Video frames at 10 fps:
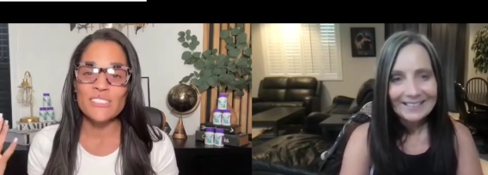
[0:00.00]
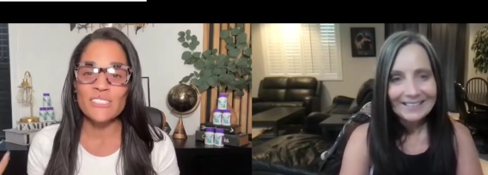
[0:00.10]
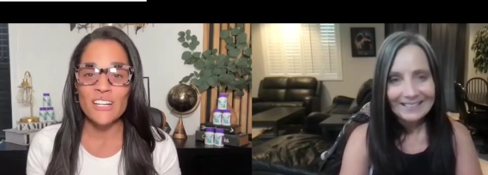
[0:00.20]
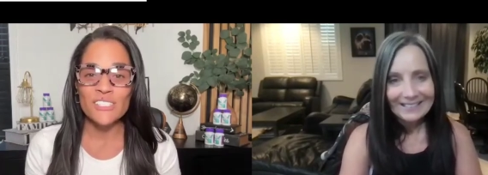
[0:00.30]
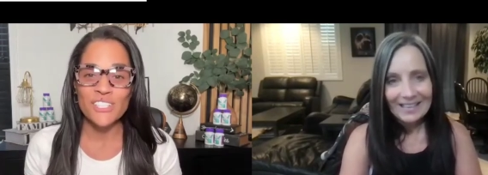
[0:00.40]

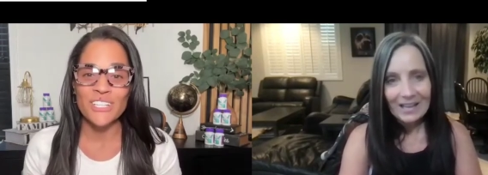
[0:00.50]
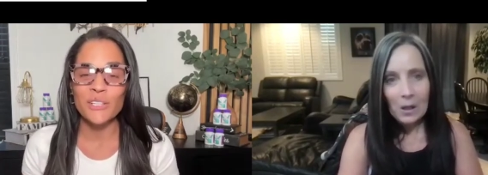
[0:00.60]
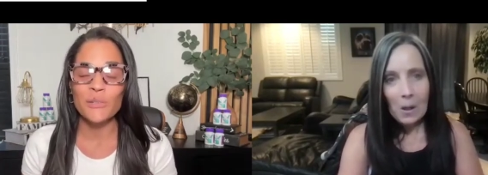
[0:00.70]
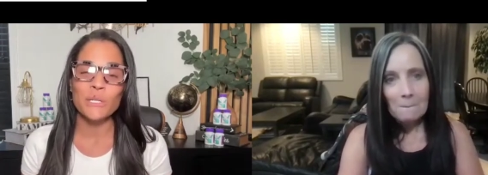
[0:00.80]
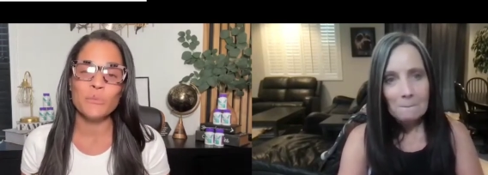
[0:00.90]
Speaker 1: such an
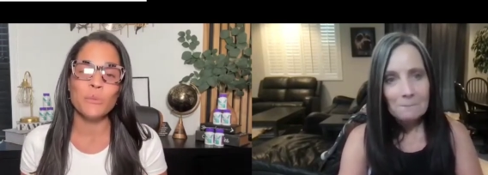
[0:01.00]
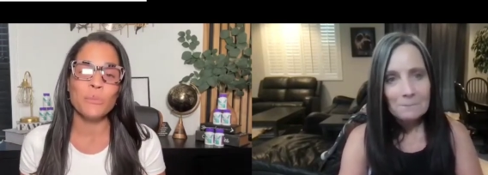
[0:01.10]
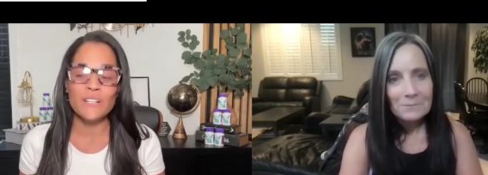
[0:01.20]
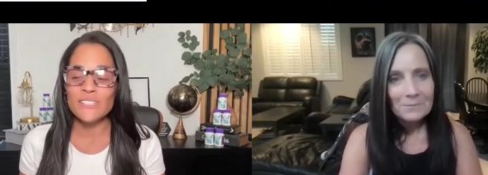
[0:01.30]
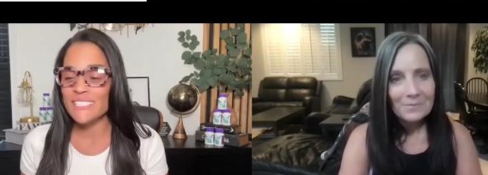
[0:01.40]
incredible
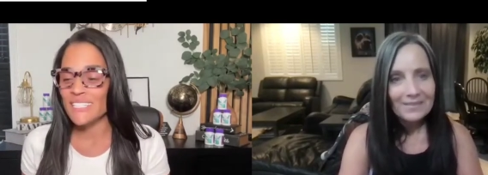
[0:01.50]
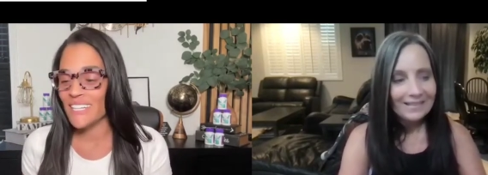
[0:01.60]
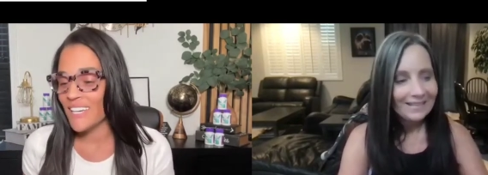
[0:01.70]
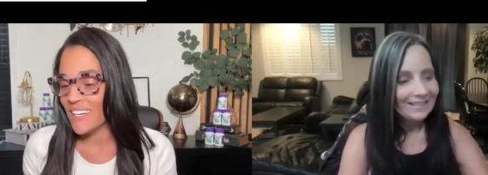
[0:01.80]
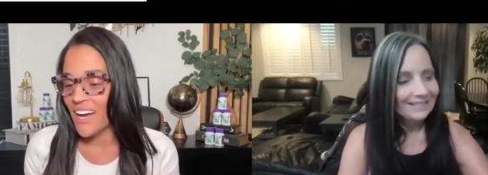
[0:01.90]

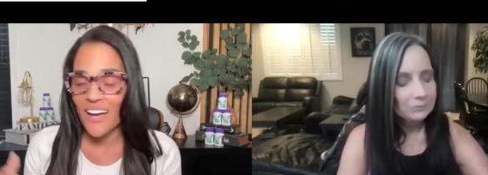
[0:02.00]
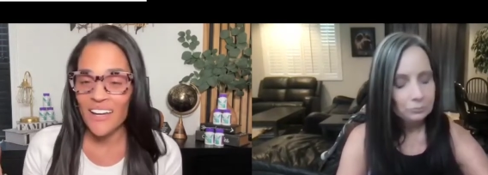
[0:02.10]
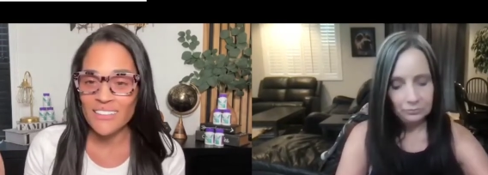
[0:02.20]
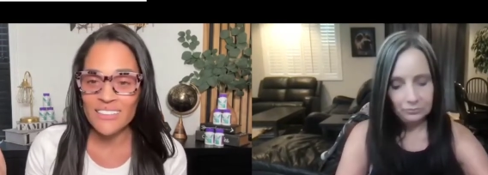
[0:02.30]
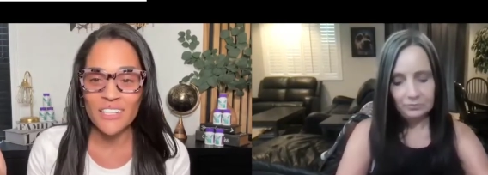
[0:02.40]
person, and
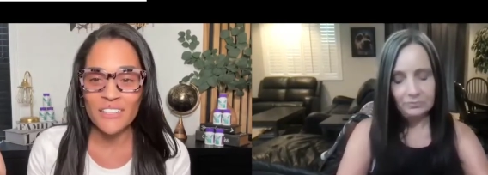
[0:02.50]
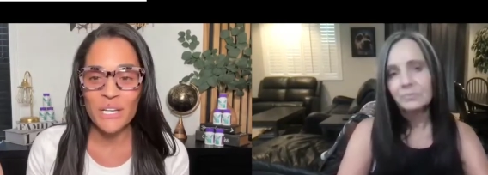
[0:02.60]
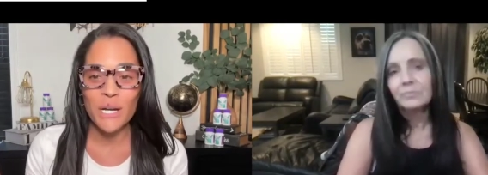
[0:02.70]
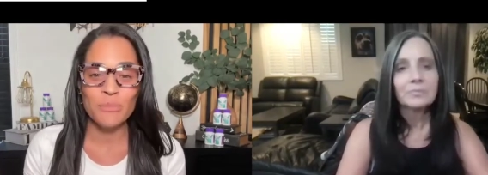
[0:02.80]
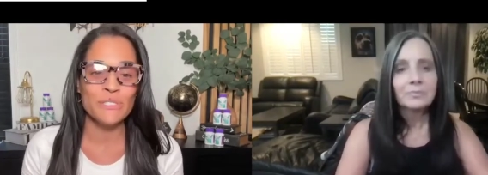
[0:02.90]
I love
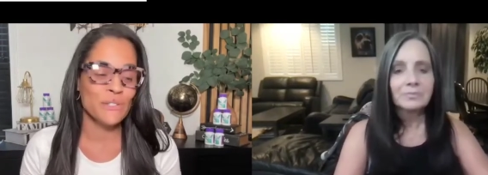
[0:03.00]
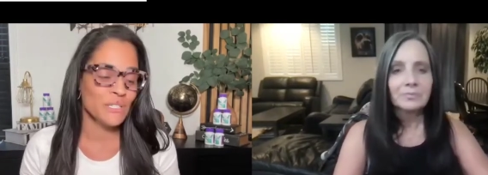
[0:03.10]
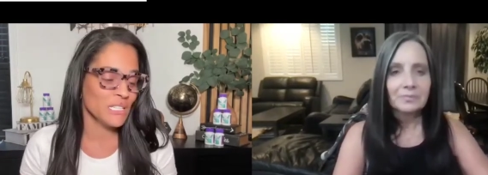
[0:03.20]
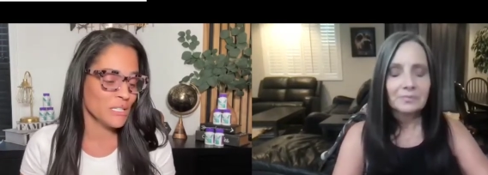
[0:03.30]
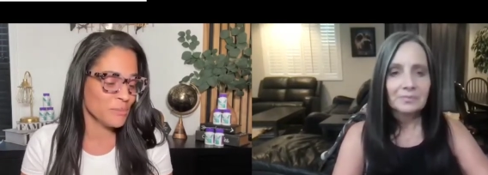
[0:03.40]
the
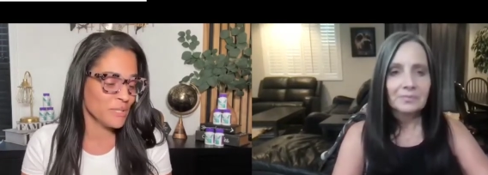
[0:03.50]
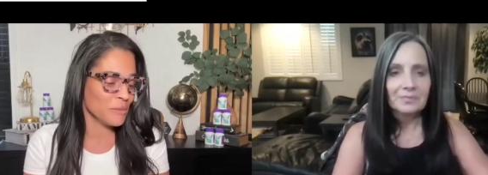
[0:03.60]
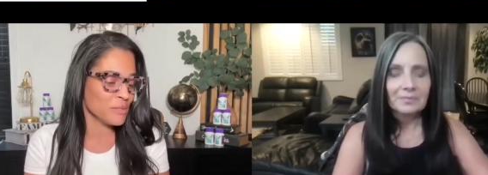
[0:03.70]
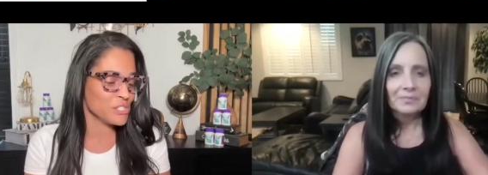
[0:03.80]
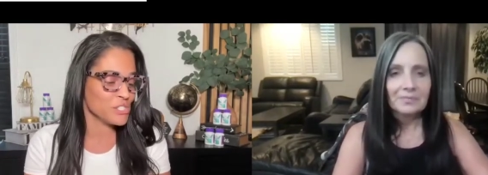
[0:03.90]
opportunity to be
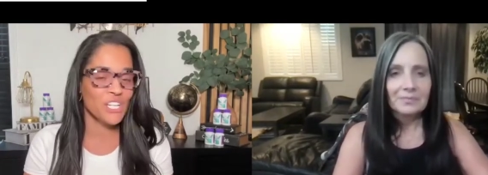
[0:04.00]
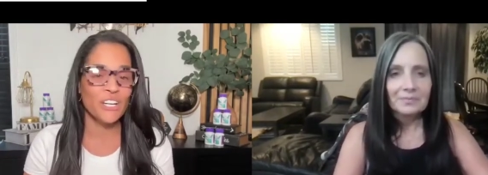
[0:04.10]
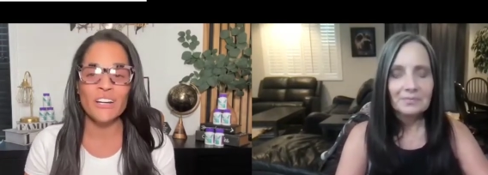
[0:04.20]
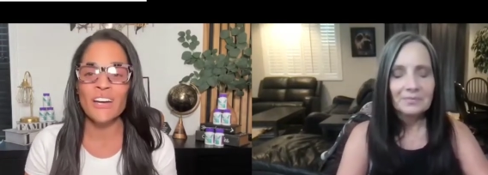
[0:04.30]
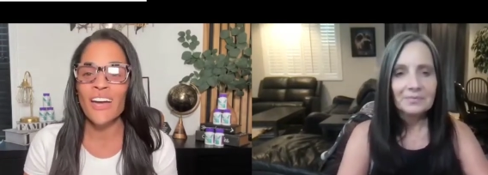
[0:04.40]
able to
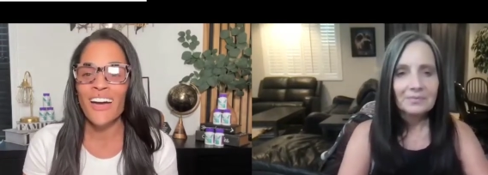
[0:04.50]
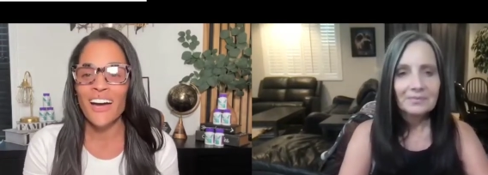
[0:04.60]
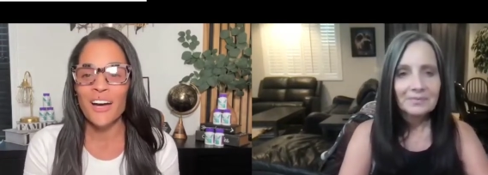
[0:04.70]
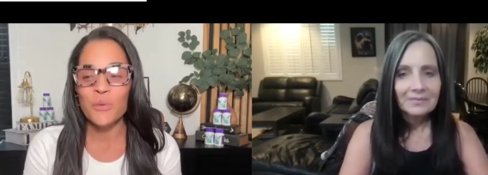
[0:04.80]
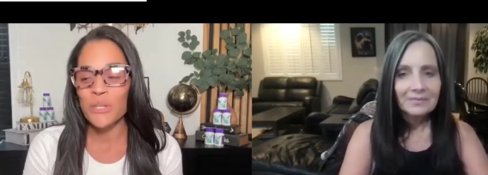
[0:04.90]
share
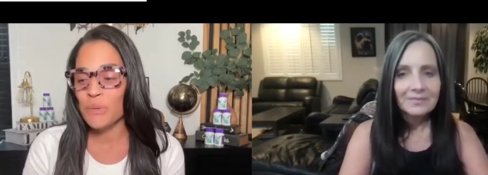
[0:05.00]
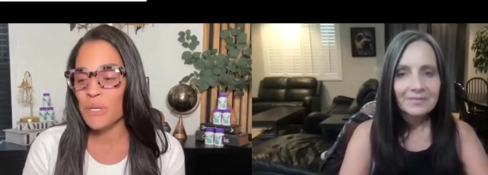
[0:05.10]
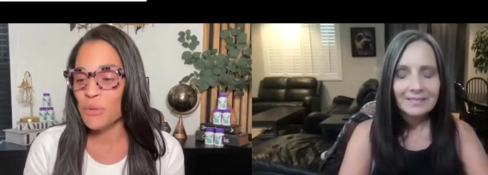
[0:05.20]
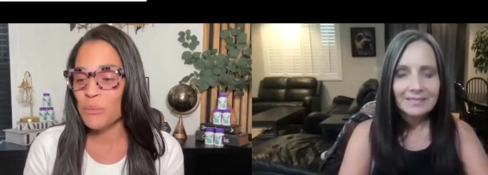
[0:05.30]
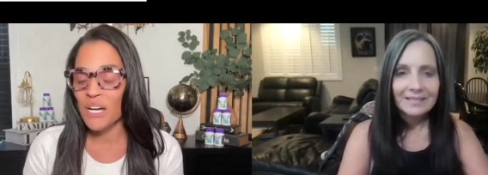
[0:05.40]
uh, with
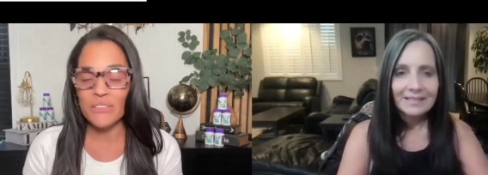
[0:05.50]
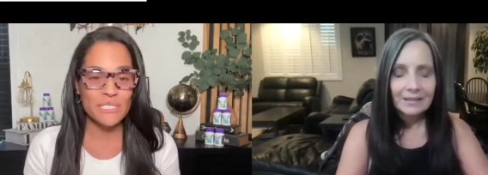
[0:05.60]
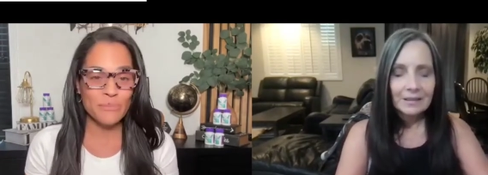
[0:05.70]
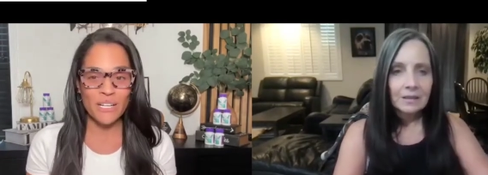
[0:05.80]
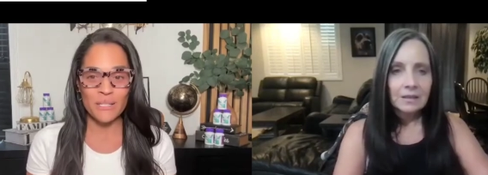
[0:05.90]
people about
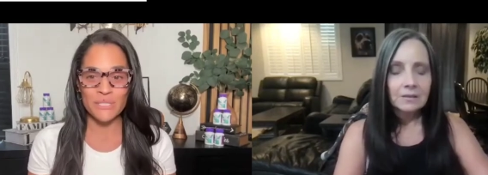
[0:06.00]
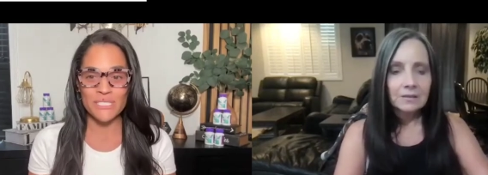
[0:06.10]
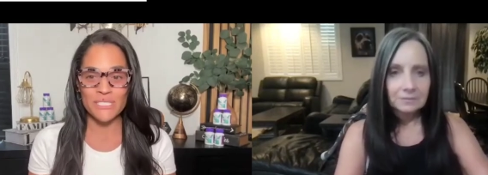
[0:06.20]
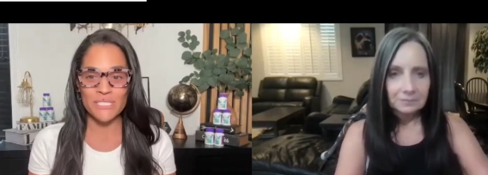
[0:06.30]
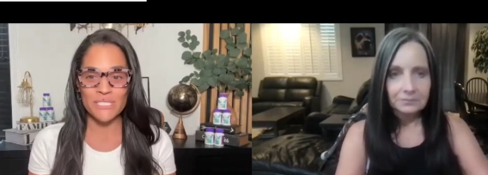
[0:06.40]
this product.
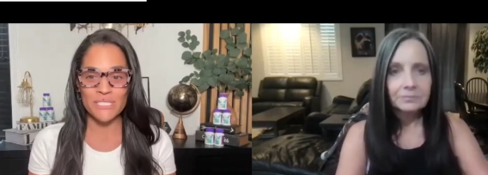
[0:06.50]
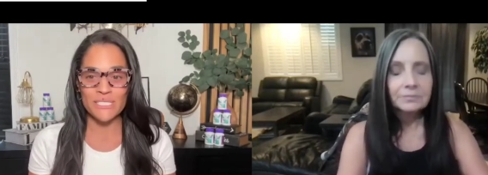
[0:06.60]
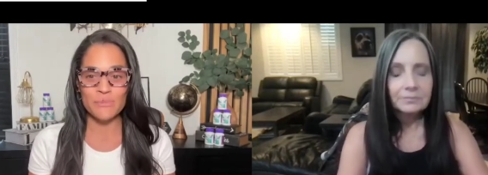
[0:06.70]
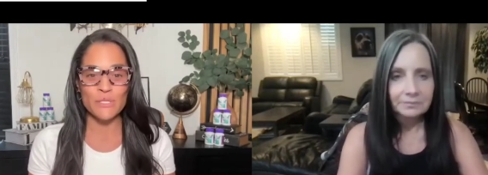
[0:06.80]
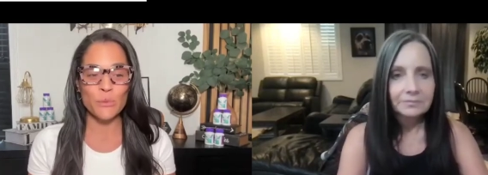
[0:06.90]
I'm
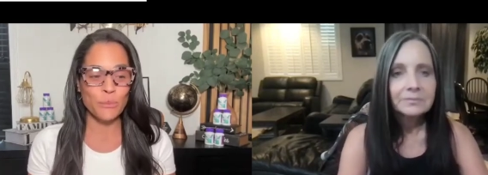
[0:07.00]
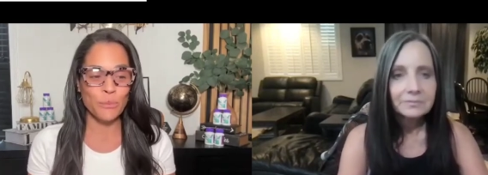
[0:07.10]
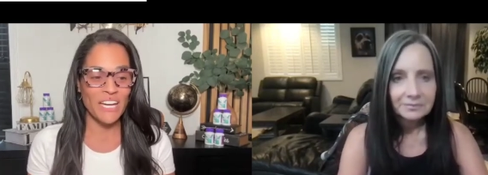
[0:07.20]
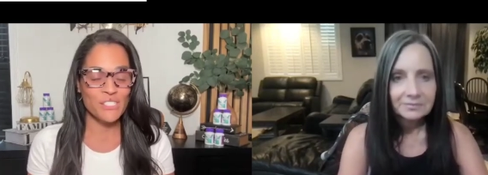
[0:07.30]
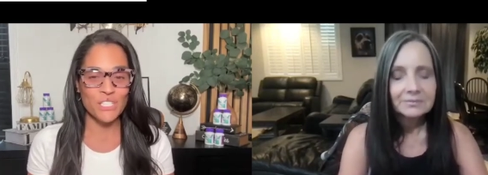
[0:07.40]
super
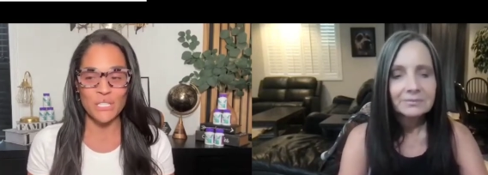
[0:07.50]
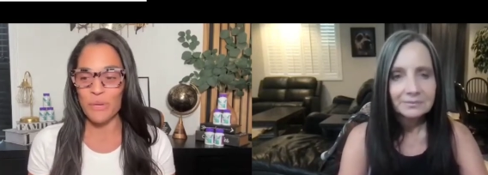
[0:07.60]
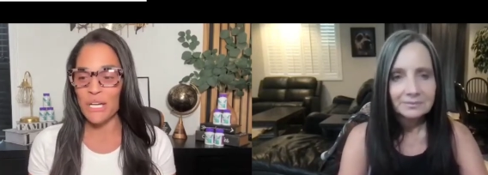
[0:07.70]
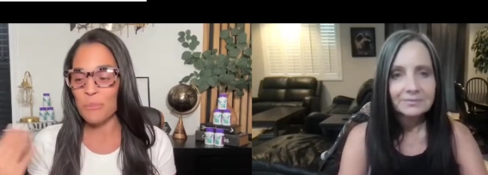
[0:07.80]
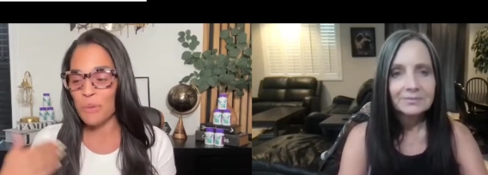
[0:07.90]
passionate about
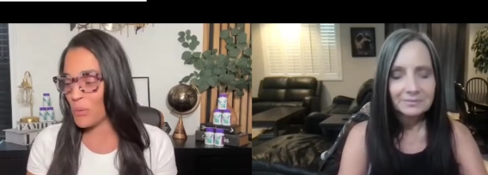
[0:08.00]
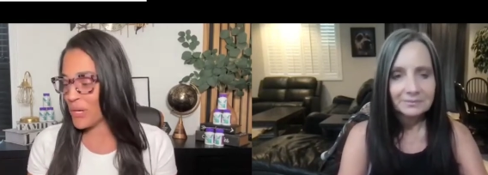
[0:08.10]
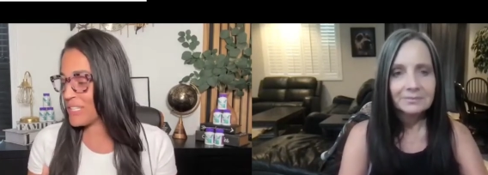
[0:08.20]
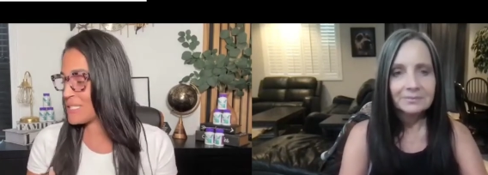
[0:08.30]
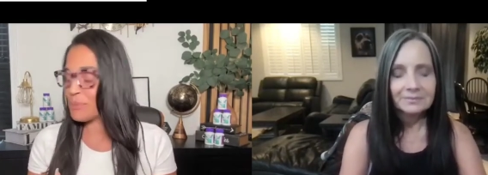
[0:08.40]
it. But when
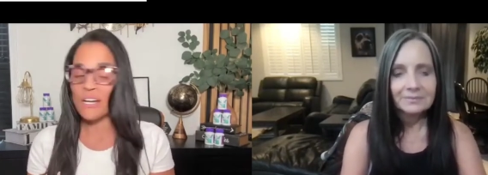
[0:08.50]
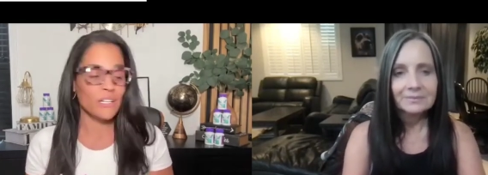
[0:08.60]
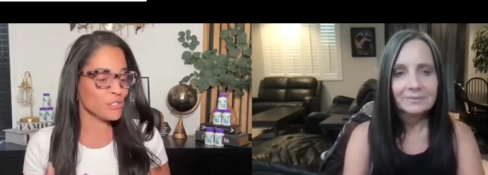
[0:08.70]
this product